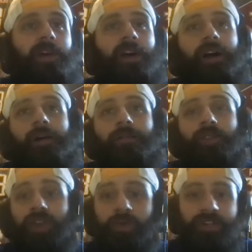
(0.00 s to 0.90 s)

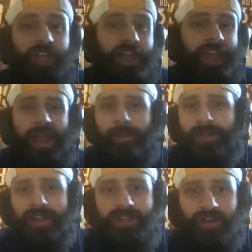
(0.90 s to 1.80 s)
Look at what Jack Campbell
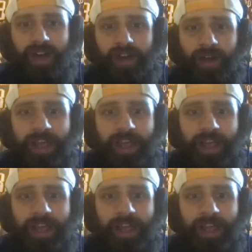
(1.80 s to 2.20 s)
did in Toronto.